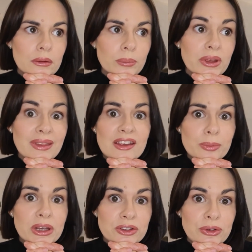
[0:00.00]
But there's
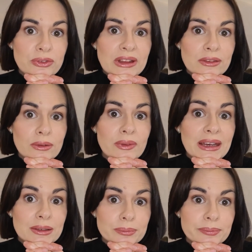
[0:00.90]
my 2 cents on
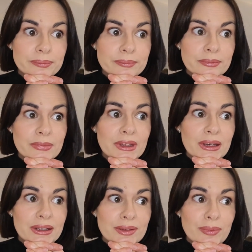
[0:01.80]
that.
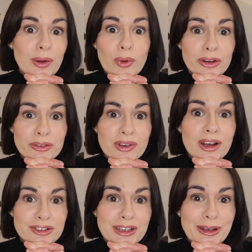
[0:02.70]
I wonder if
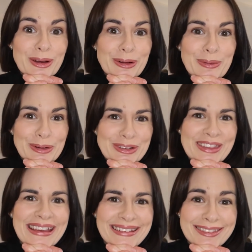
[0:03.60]
Cartier are gonna watch
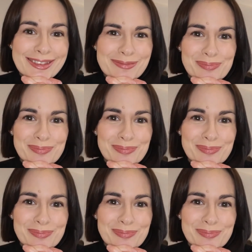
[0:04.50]
this.